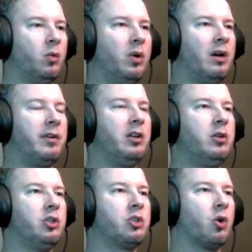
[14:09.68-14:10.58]
Whenever you
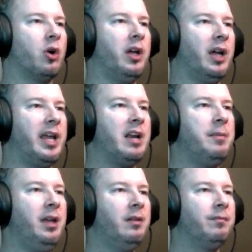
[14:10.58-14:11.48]
destroy an
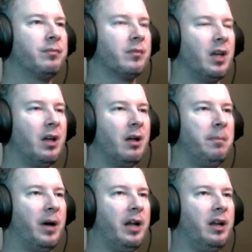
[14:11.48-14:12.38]
enemy.
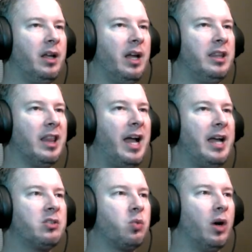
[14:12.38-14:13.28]
But in the
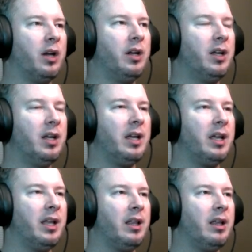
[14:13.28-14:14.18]
last one,
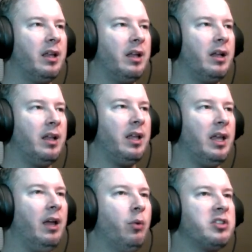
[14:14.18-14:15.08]

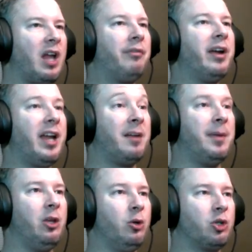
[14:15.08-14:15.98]
it was every
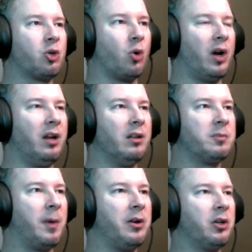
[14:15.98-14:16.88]
enemy you destroyed
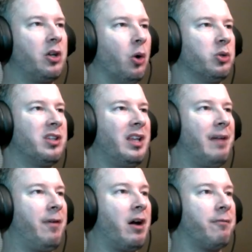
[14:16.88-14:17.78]
spawned a ghost
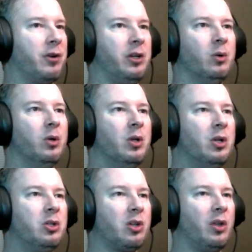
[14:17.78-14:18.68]
that fought for you.
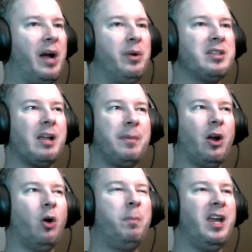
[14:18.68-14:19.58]
So that was a little bit
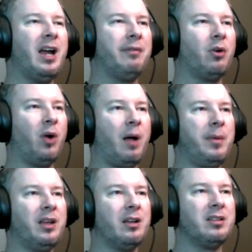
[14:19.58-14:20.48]
OP after a while,
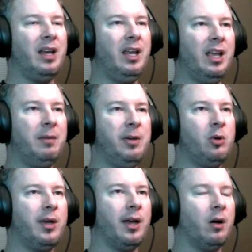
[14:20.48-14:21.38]
because any enemy
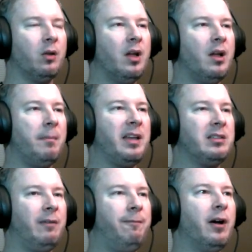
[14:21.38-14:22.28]
you killed
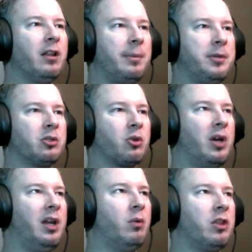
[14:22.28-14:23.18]
basically filled up the
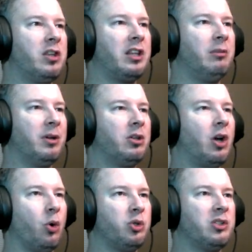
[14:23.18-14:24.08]
screen with nothing but
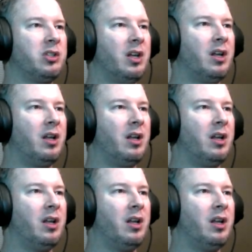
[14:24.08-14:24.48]
ghosts.